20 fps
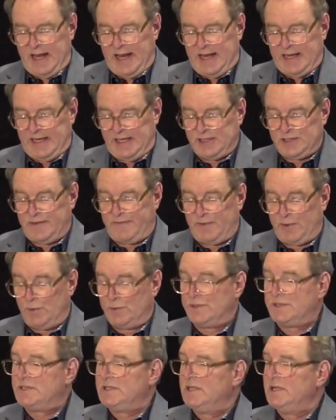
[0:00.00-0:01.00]
and ease of
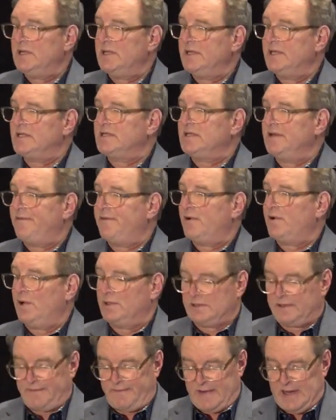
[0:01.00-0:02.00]
use that's
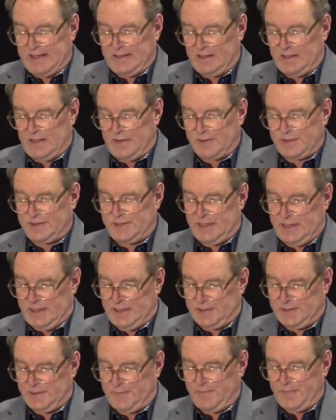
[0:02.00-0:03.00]
difficult to find in other
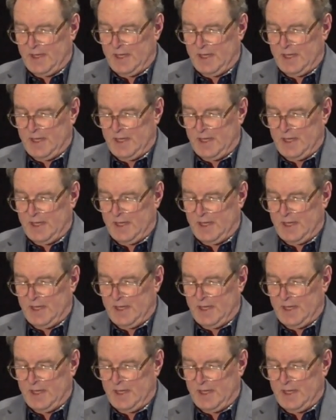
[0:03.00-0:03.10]
cities.